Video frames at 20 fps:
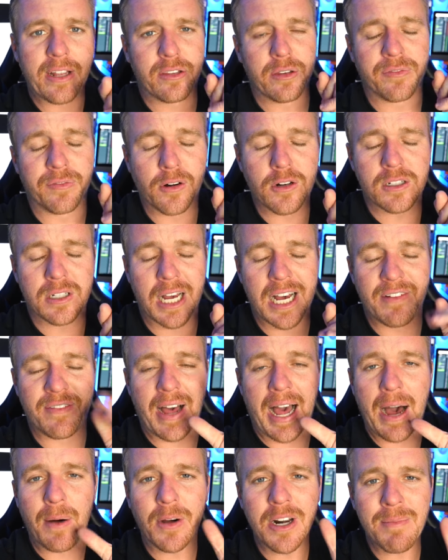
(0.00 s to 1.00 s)
right, so first off,
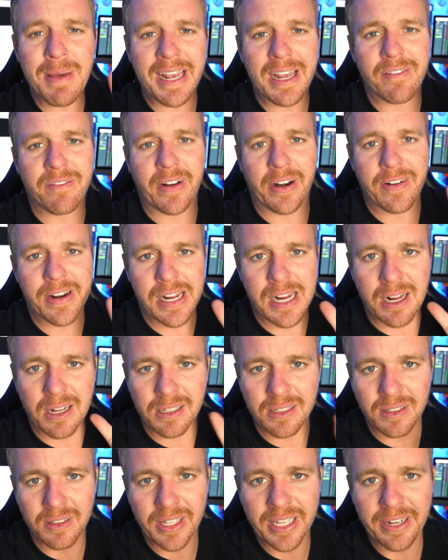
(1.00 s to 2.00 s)
I wanna make it very
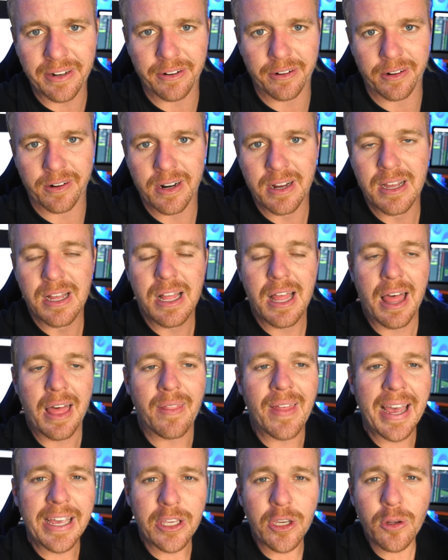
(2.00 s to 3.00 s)
clear
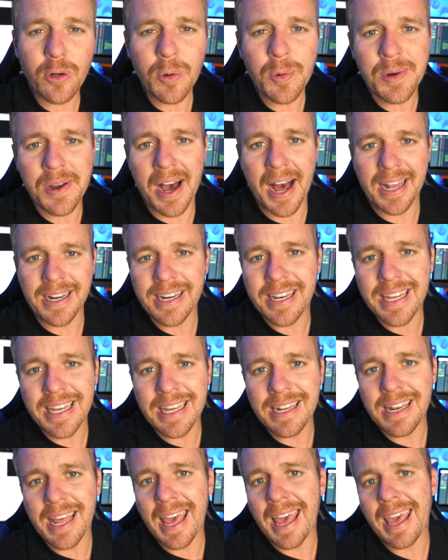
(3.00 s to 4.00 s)
that you do not
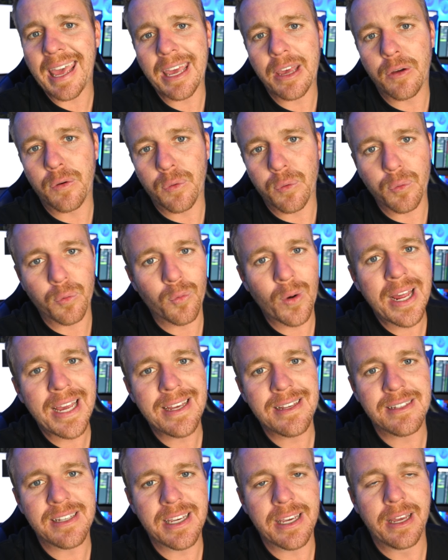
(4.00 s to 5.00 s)
need a
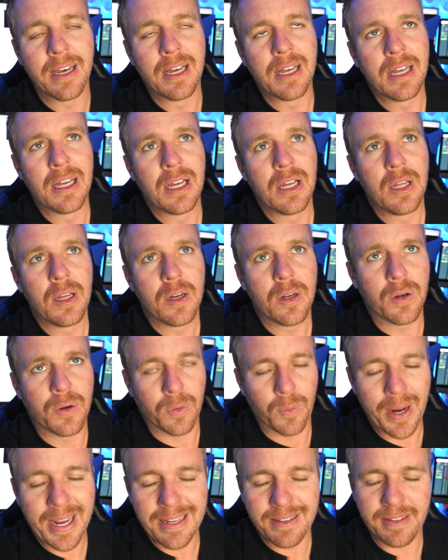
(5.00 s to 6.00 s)
crazy,
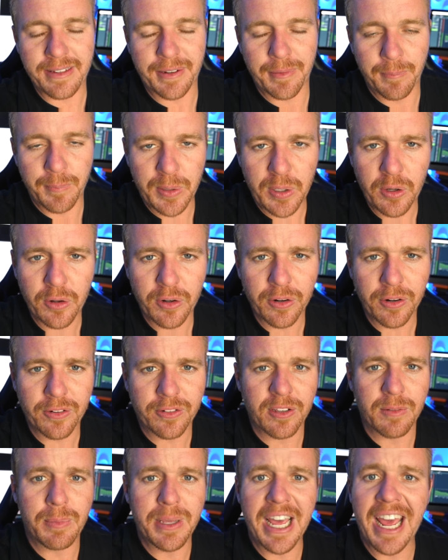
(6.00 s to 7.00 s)
crazy computer
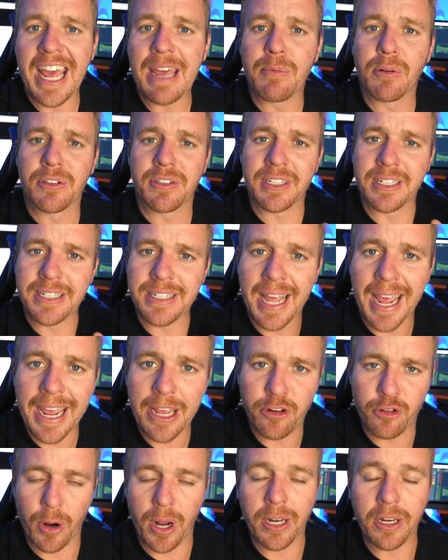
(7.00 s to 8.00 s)
to be able to
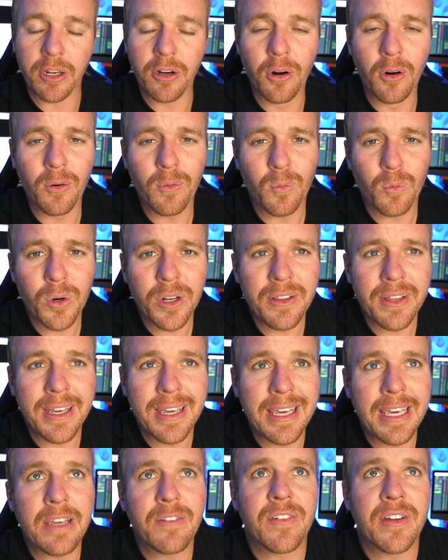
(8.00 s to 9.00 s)
day trade. You don't
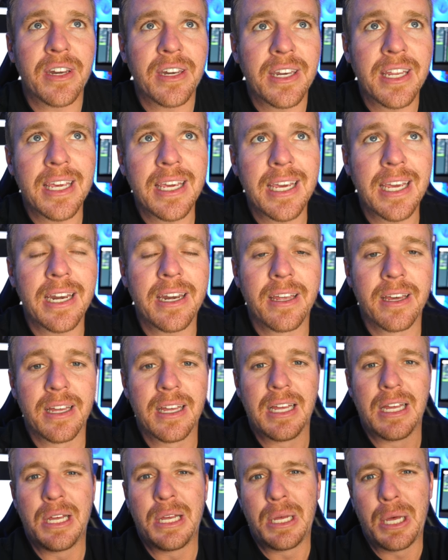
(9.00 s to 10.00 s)
really even need
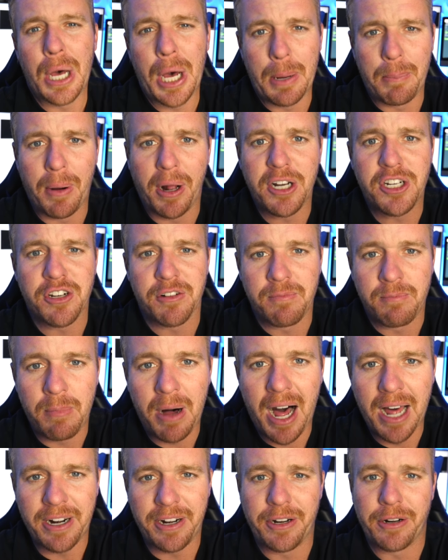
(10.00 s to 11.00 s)
a bunch of
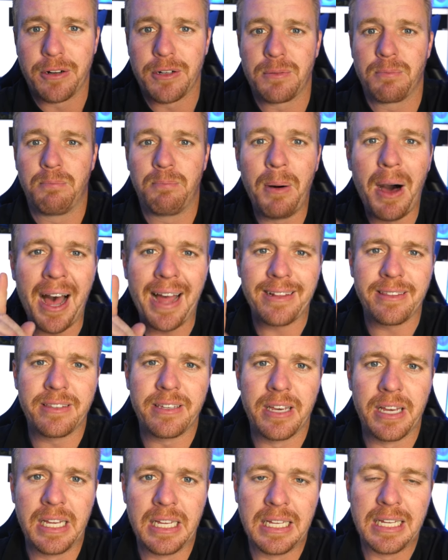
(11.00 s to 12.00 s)
monitors, but